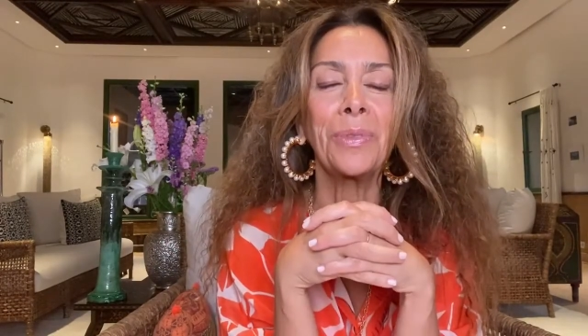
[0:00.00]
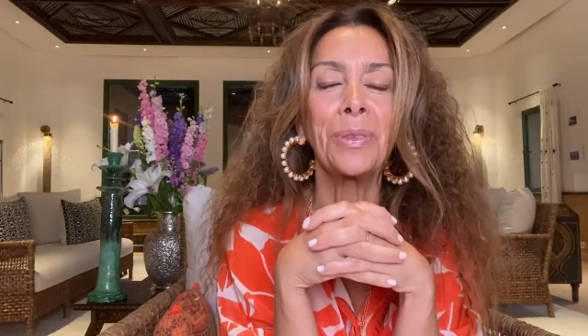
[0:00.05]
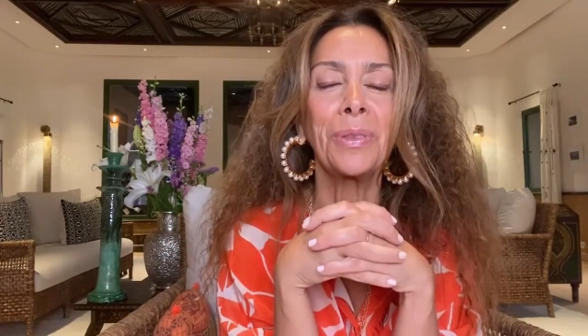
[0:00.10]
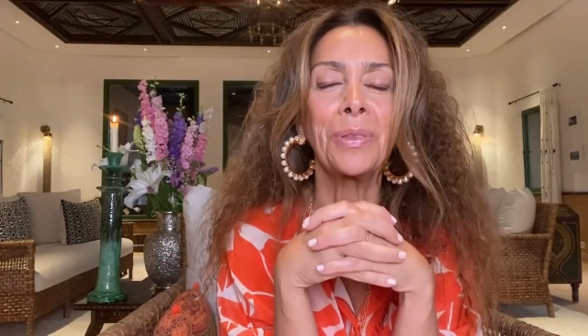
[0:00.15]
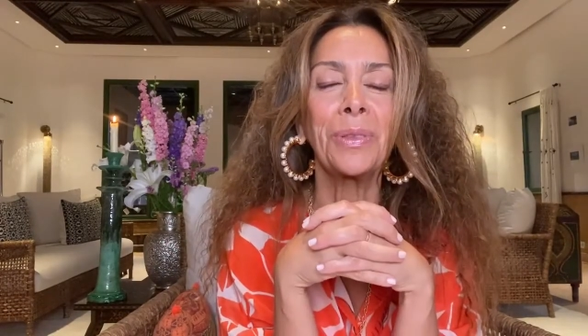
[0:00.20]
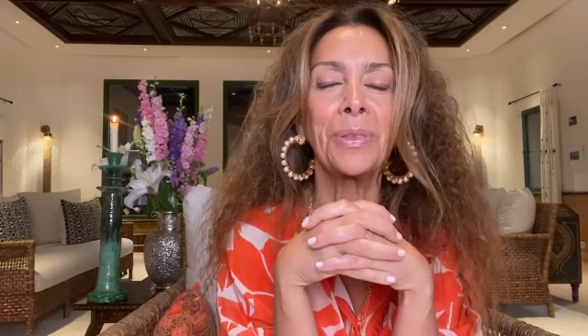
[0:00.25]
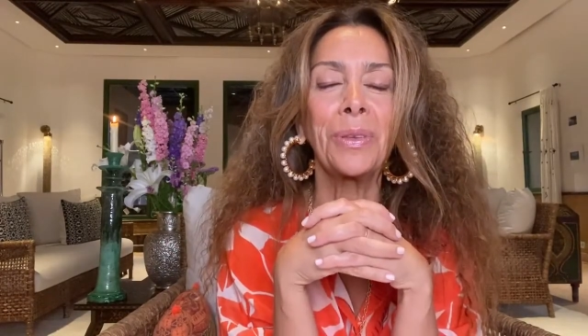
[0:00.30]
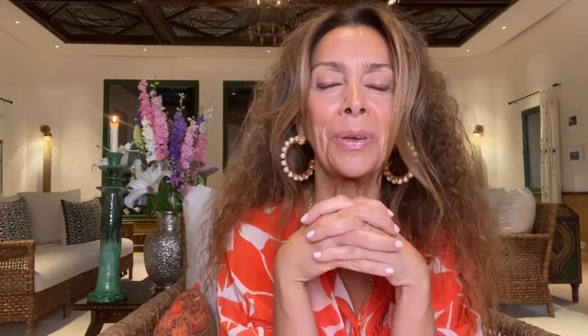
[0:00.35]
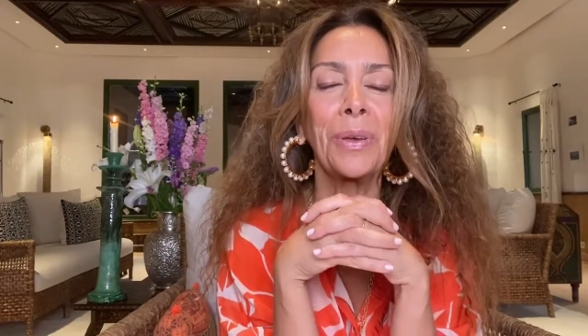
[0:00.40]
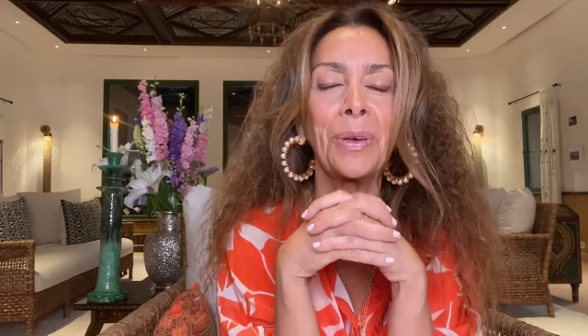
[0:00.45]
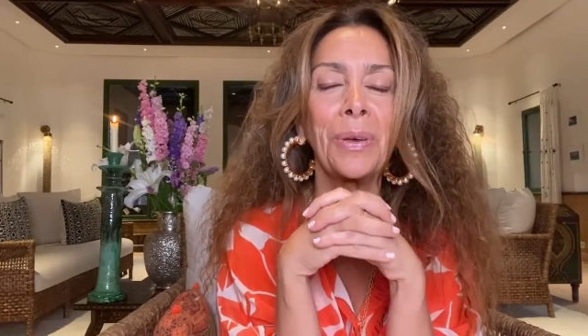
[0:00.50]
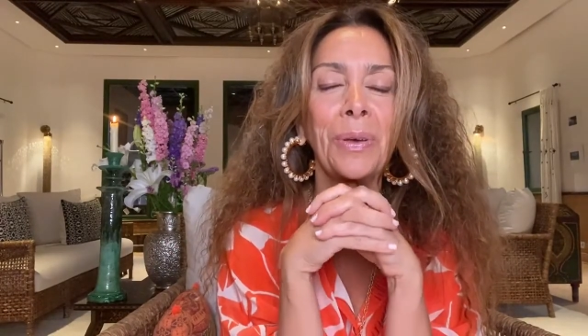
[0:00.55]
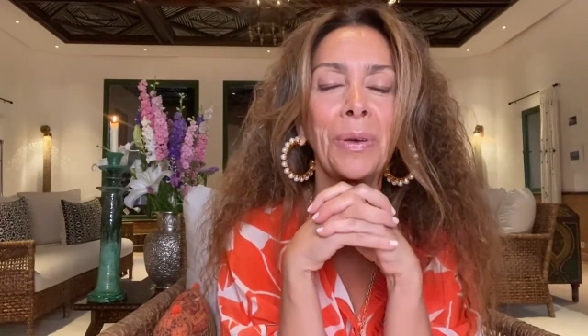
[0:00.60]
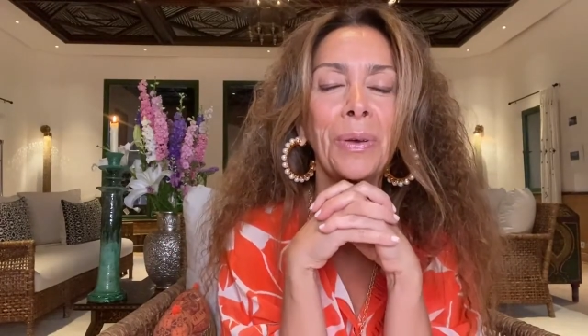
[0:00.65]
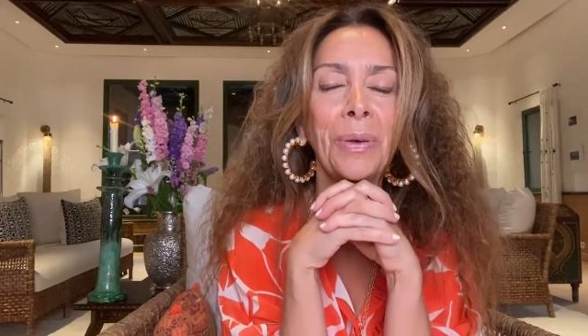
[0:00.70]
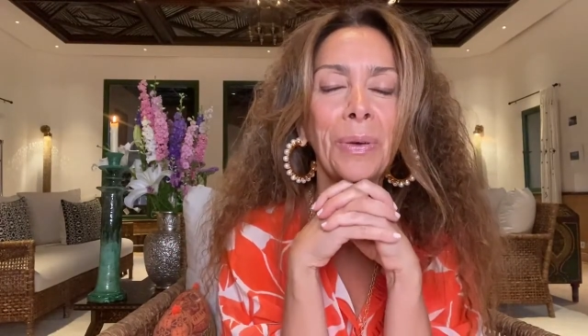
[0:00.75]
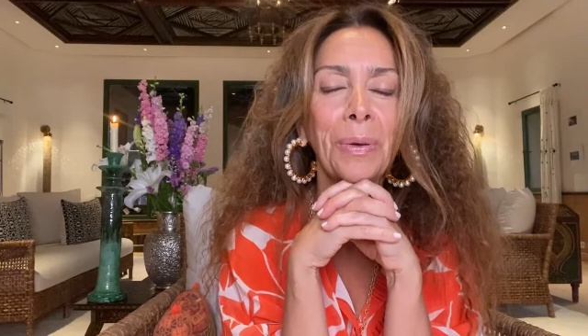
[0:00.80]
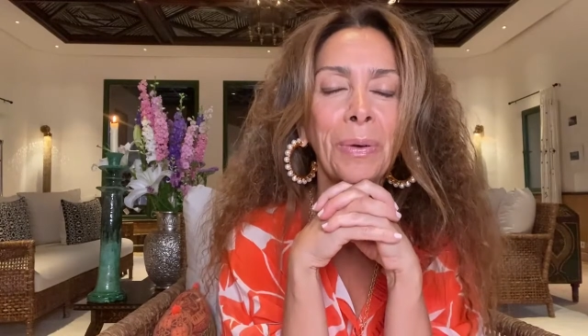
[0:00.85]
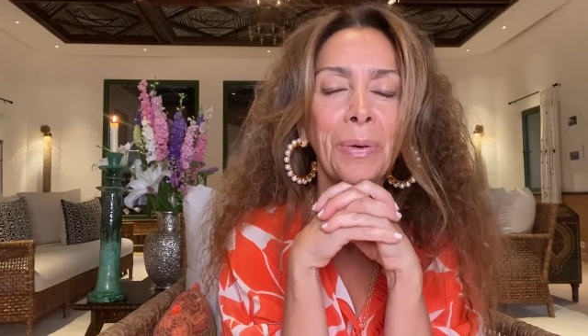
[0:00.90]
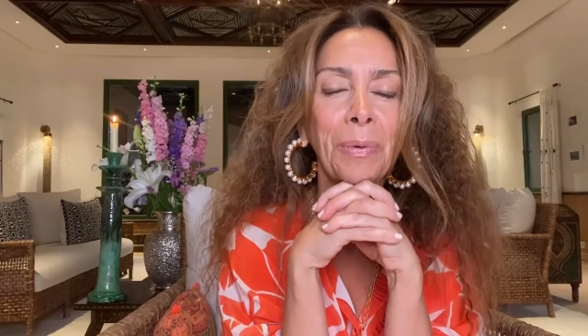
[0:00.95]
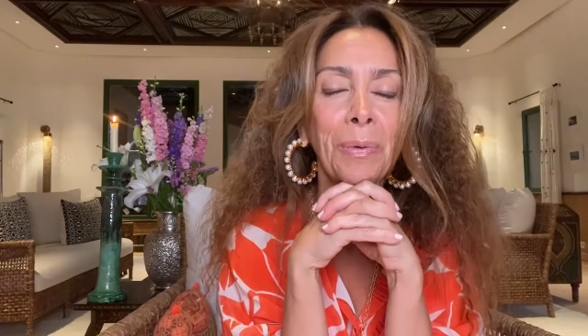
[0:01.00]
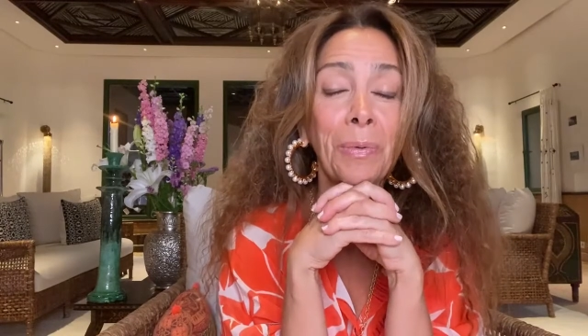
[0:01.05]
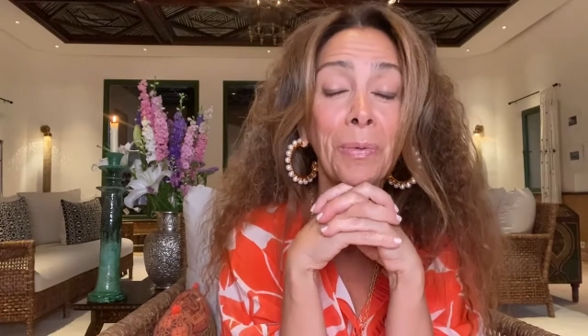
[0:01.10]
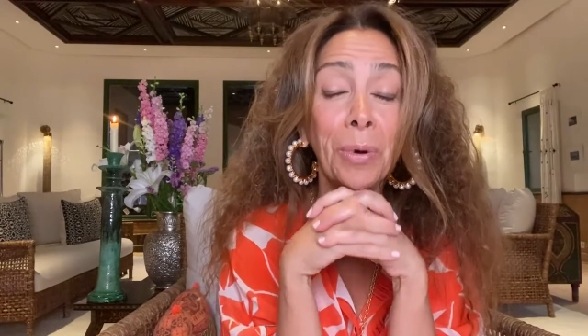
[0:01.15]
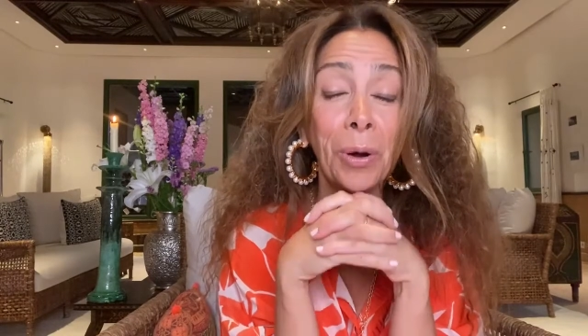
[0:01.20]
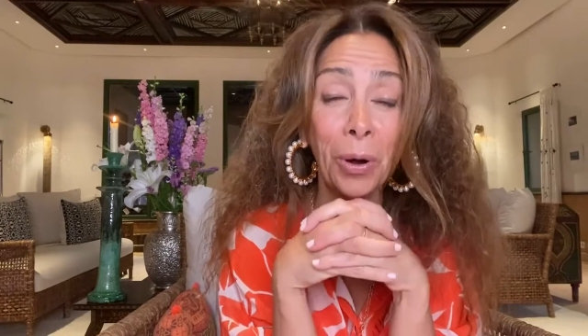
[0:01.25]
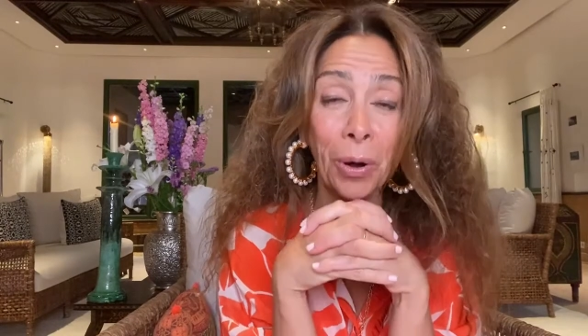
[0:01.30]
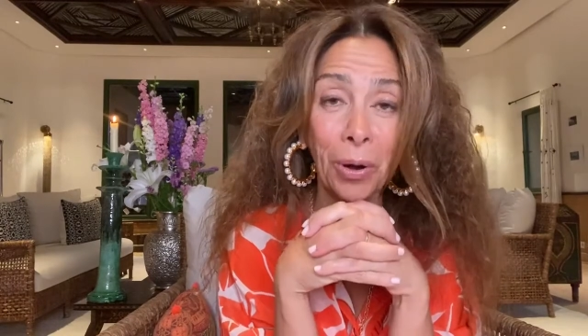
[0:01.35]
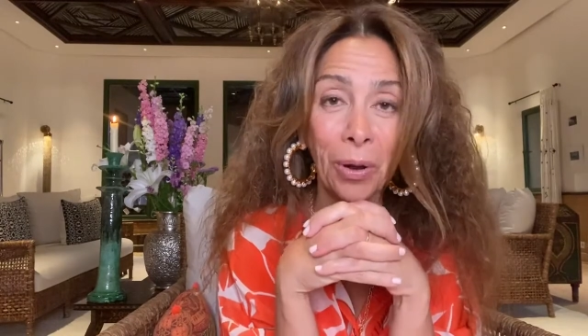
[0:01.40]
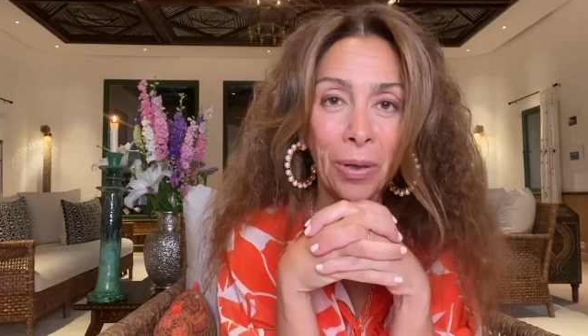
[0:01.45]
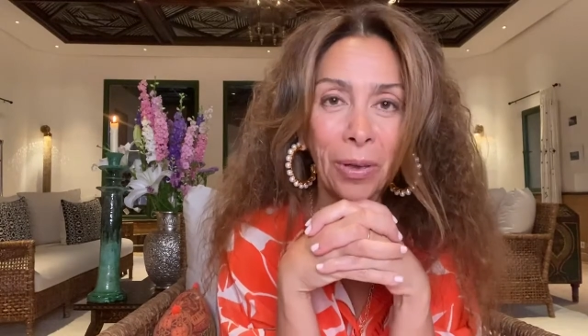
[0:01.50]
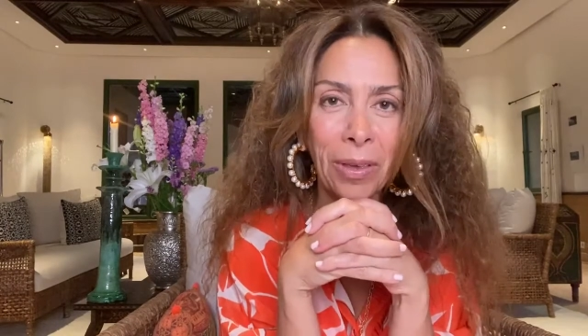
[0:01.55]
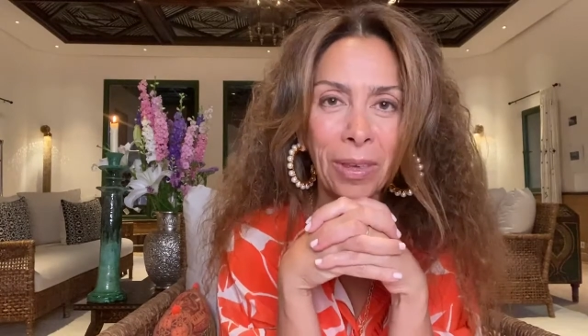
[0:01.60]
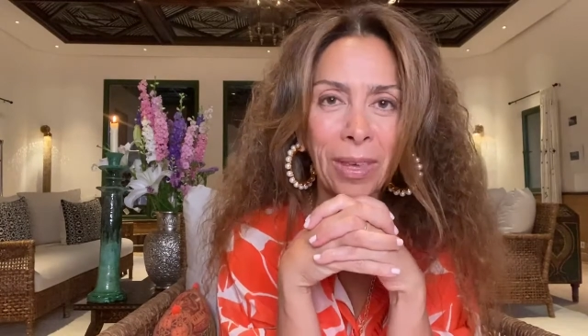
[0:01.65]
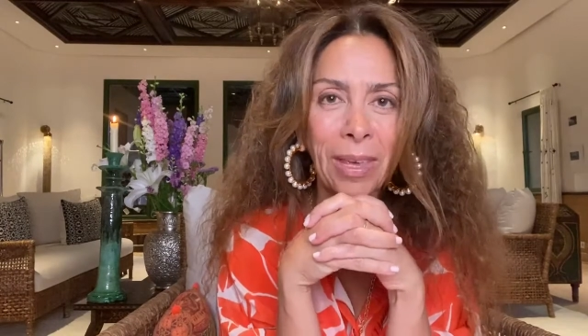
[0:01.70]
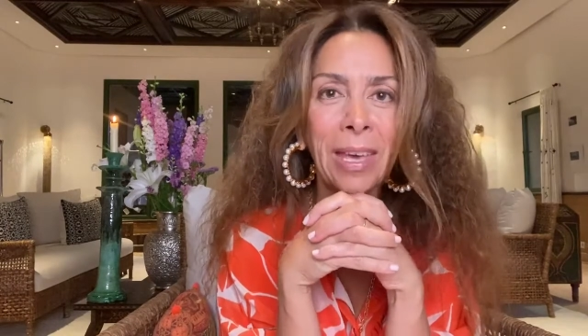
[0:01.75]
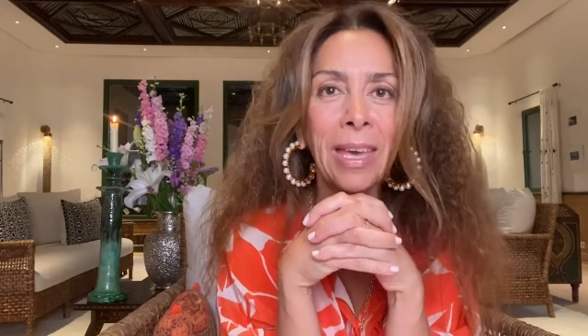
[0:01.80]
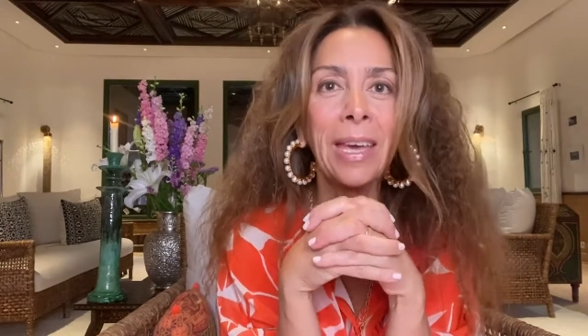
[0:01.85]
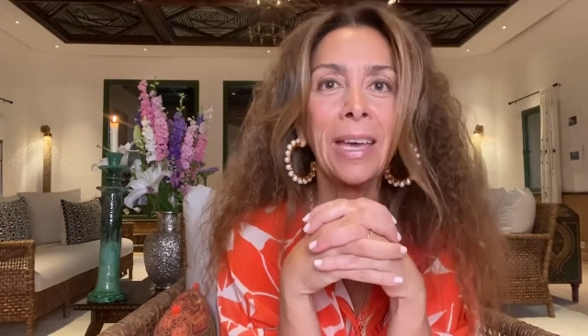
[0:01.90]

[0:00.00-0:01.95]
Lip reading: the work.